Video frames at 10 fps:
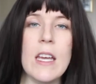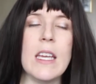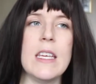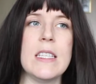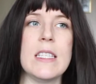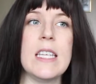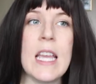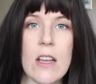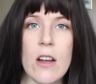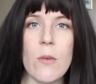he's a
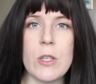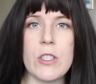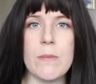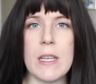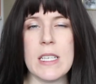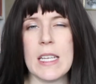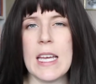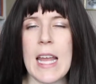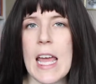tinker, which is basically an